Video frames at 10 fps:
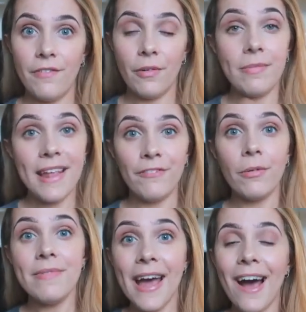
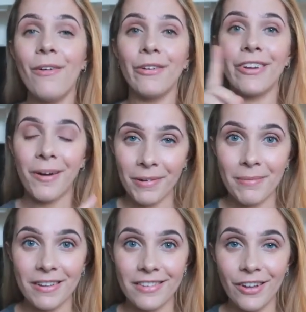
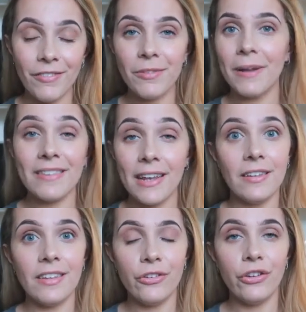if this makes
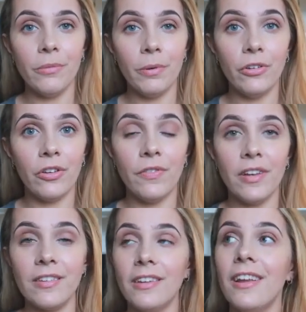any sense to you, I apologize if it
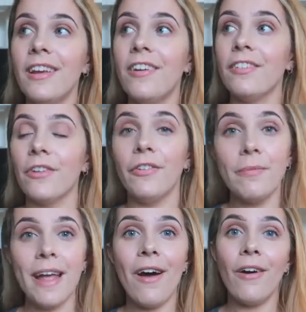doesn't. So
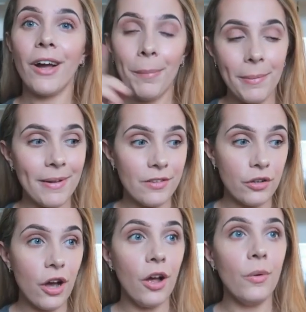from now, a couple of months
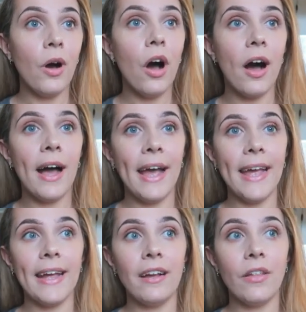ago,
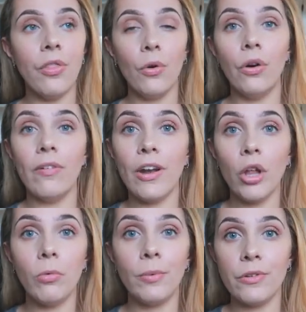I thought, right,
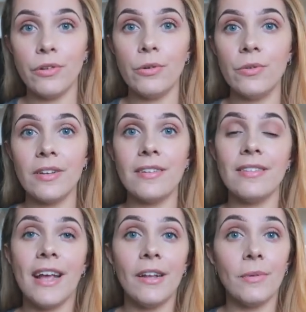no more bottles. And I
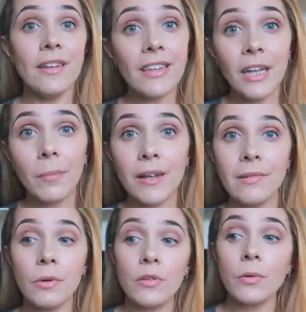said to Edward, let's say goodbye
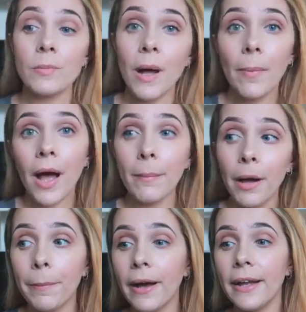to bottles, bye bye,
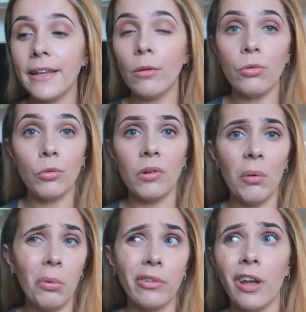bye bye. And he was all
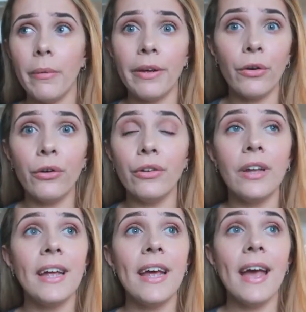like, what's going
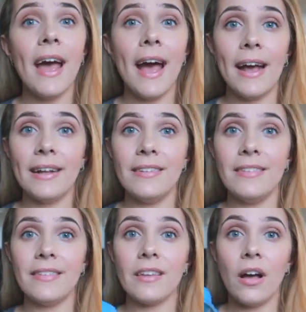on?
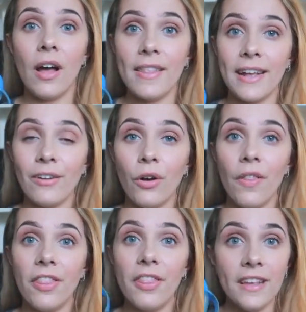And I then
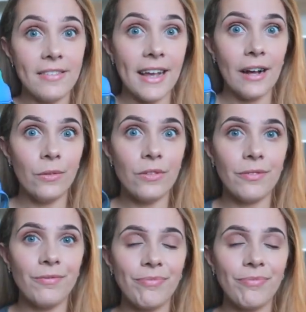got this out